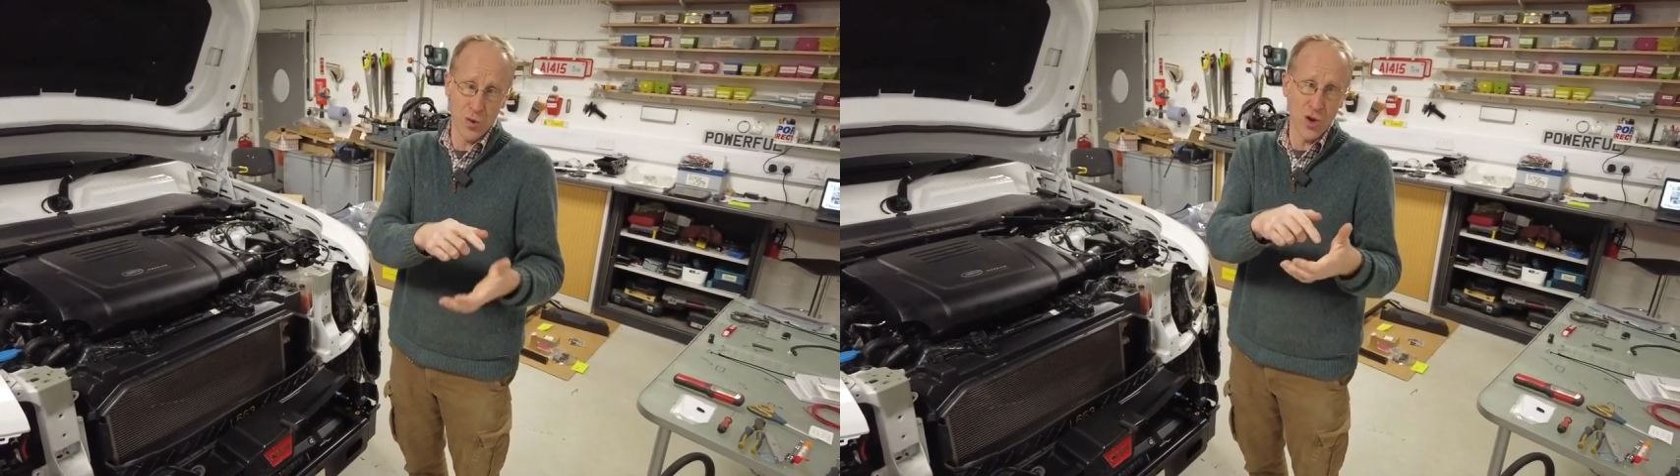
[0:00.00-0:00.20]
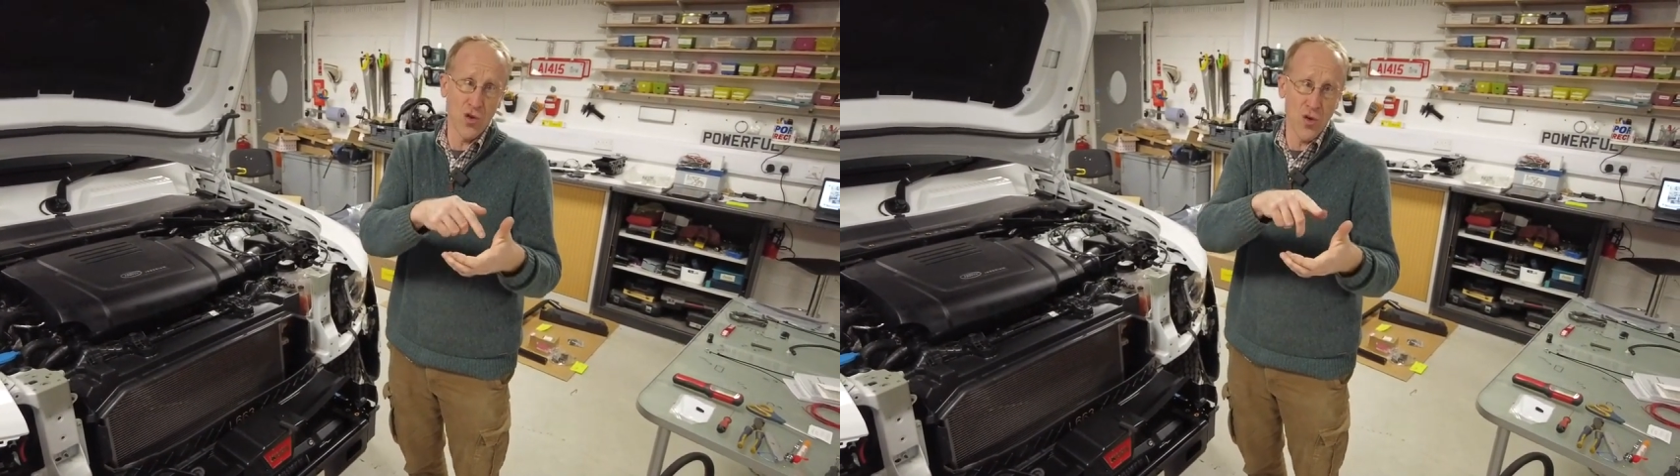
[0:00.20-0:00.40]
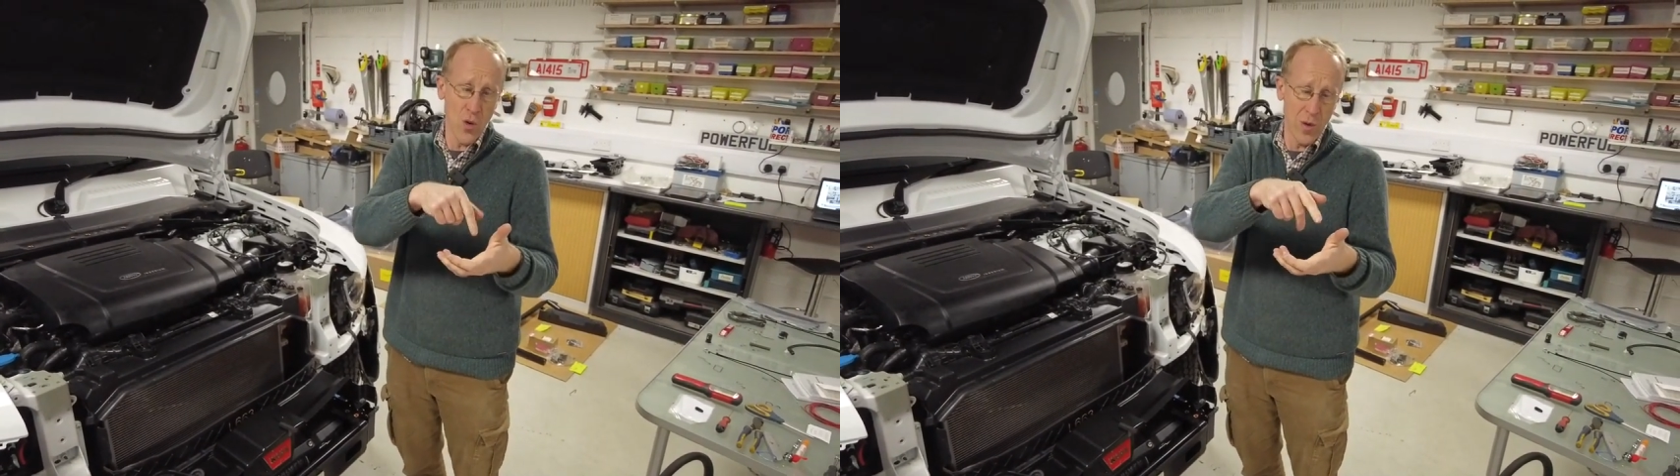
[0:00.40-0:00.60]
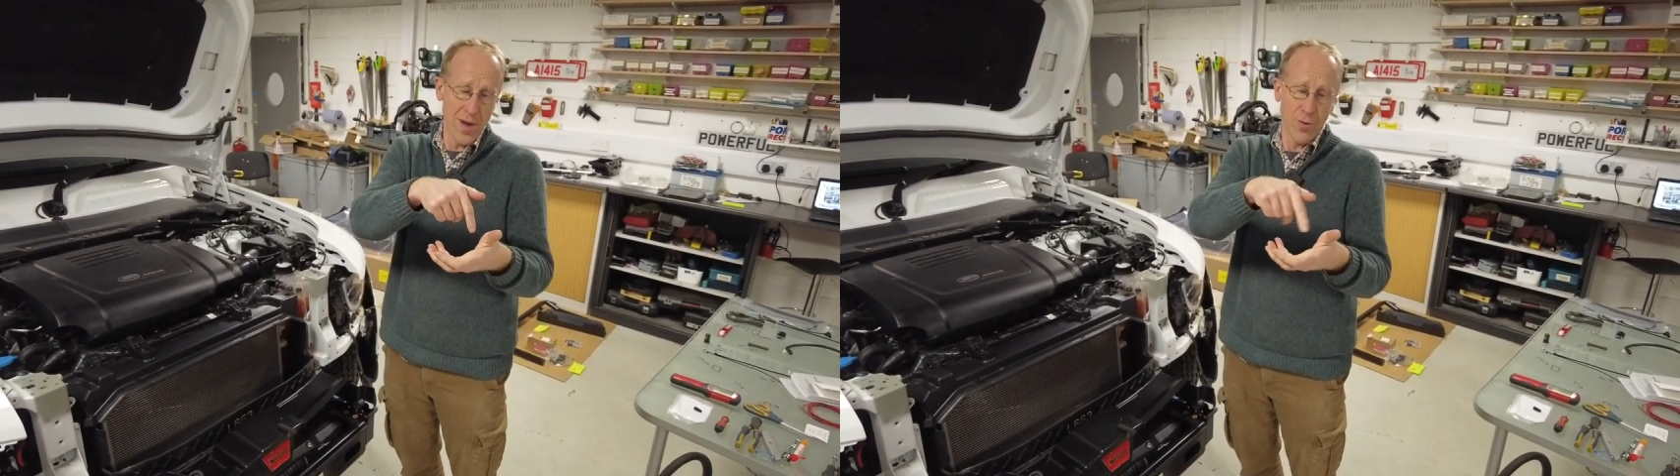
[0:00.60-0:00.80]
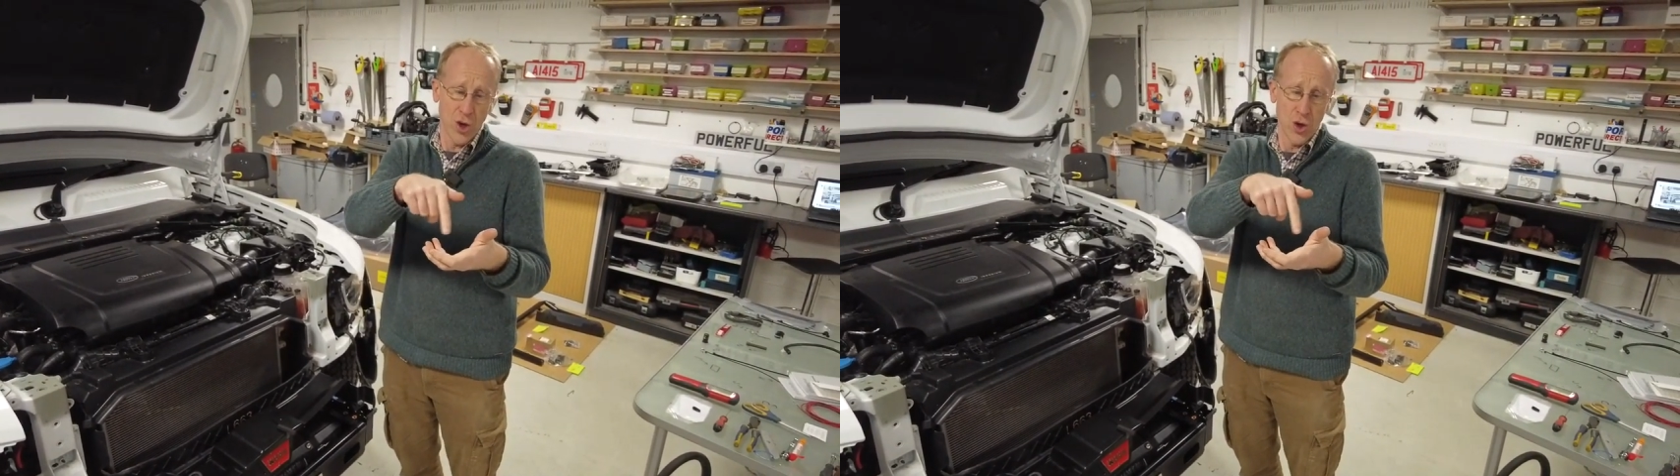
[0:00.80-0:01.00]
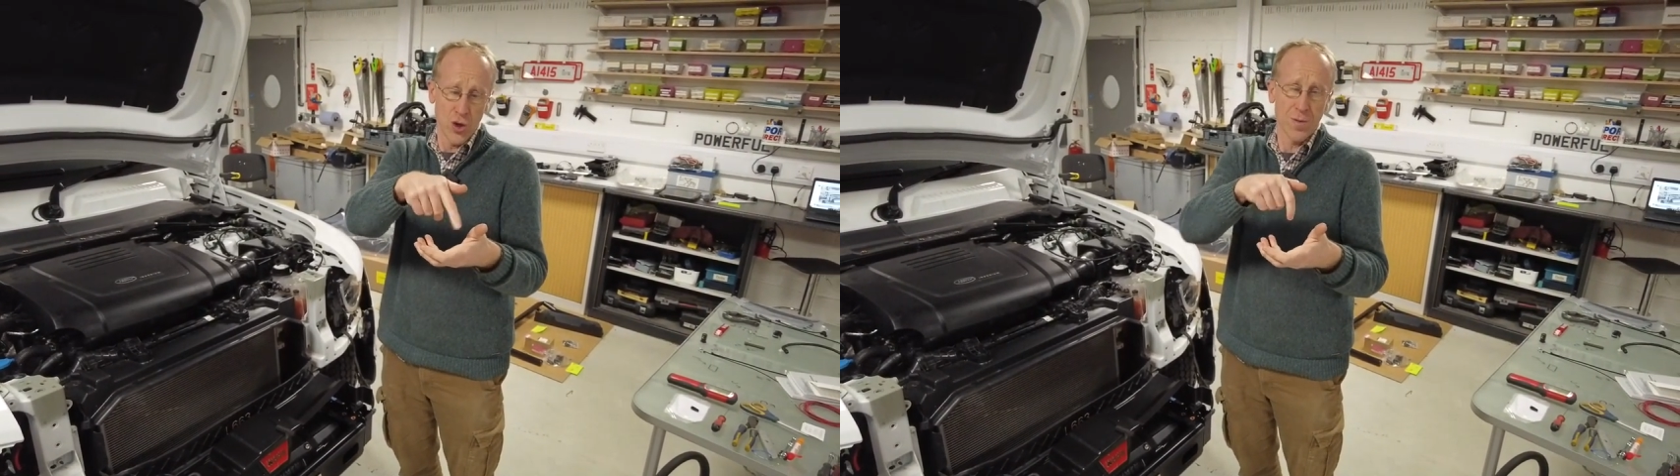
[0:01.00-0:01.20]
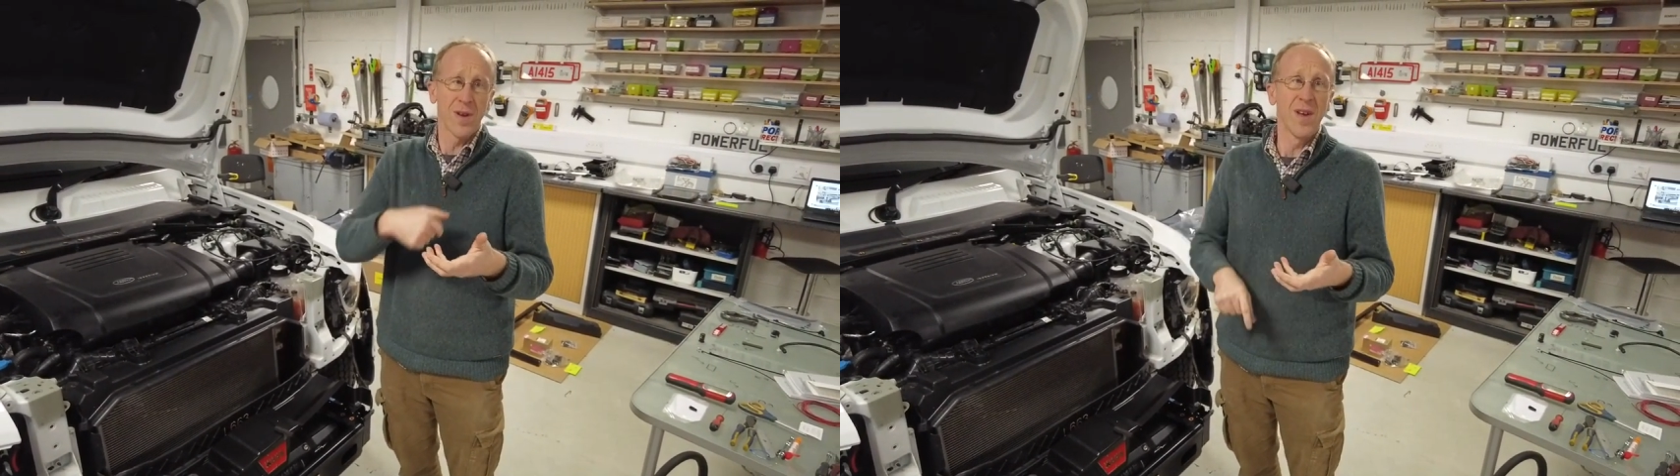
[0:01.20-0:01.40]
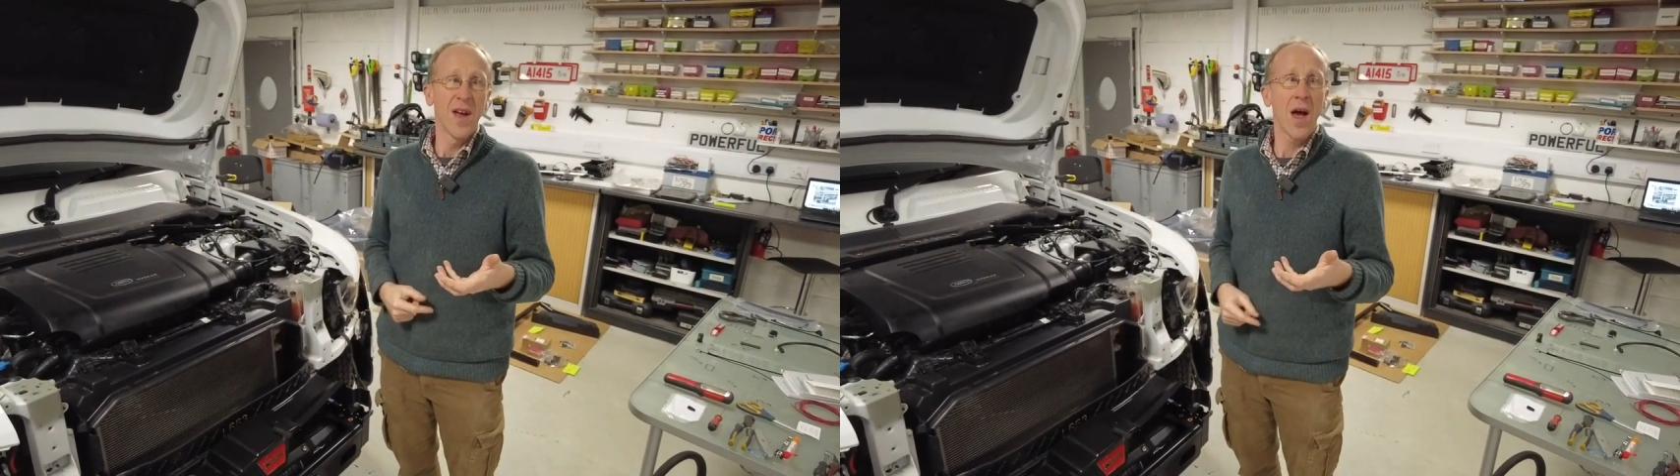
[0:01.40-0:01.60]
controller,
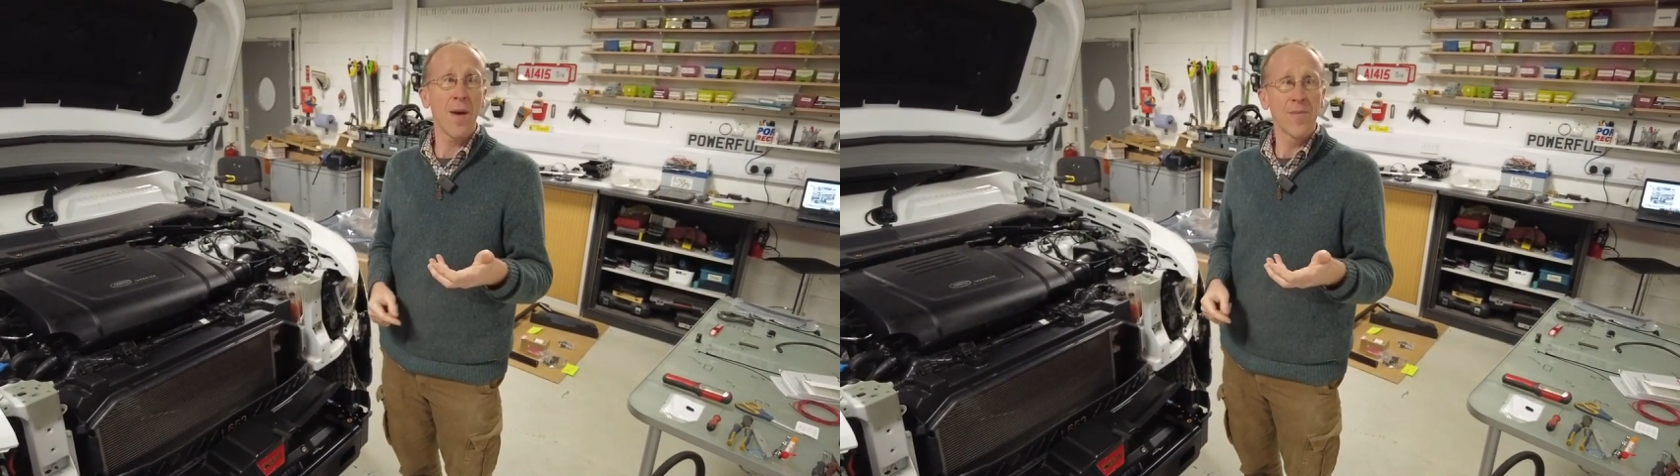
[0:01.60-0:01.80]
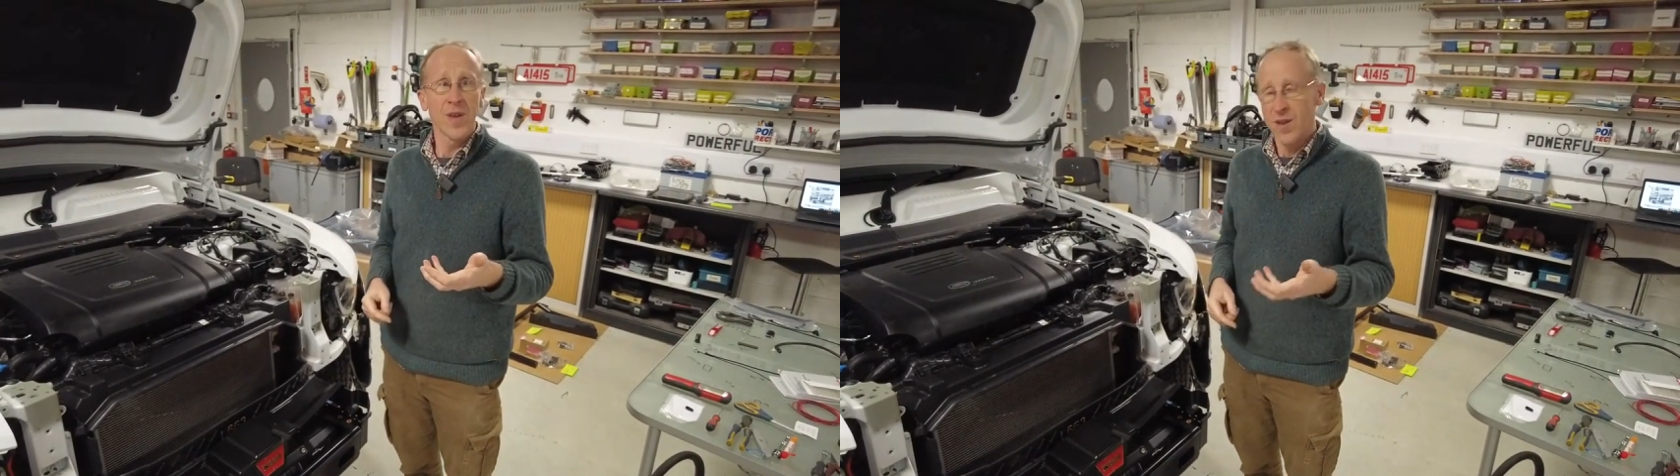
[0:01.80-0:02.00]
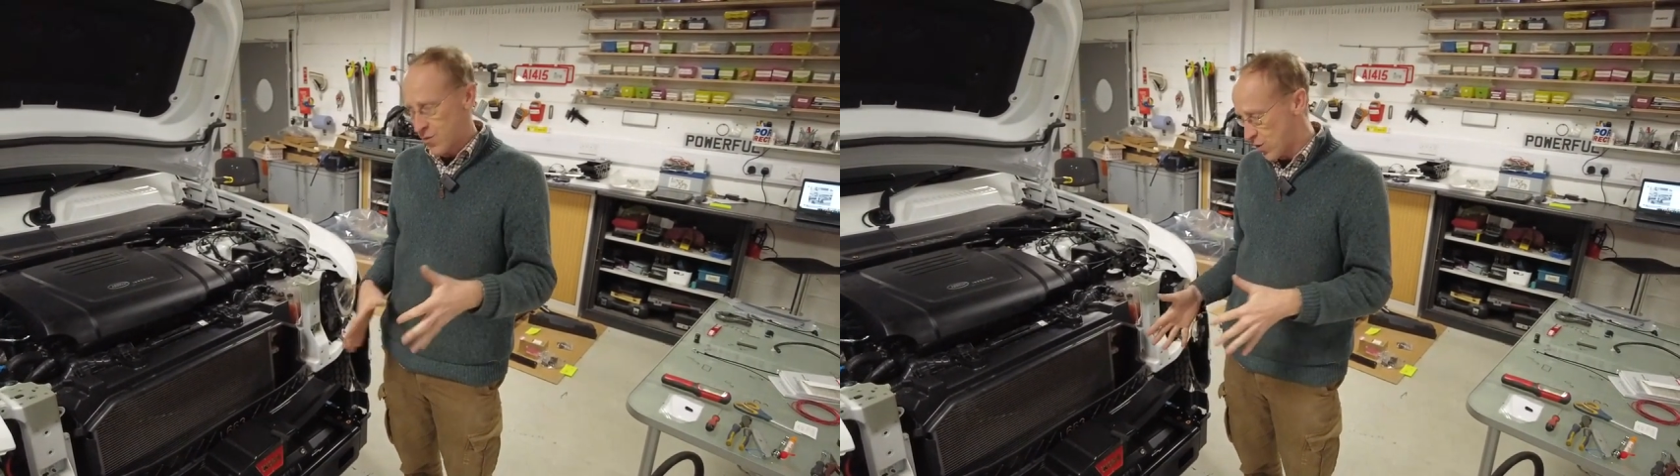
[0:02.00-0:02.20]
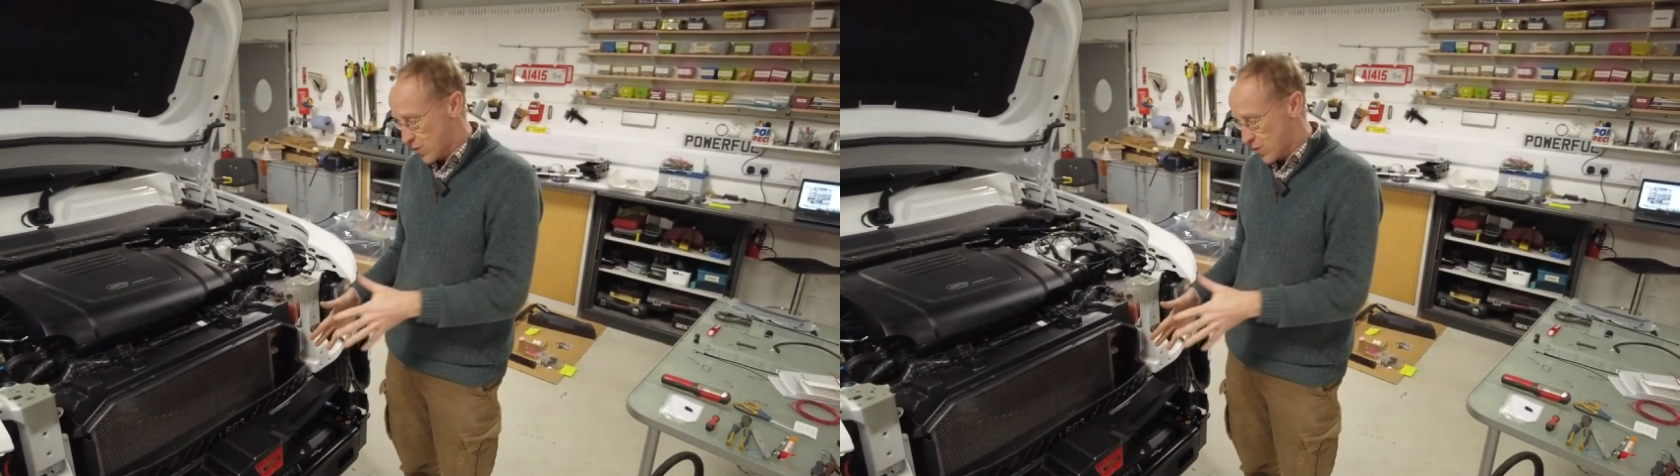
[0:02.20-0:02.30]
so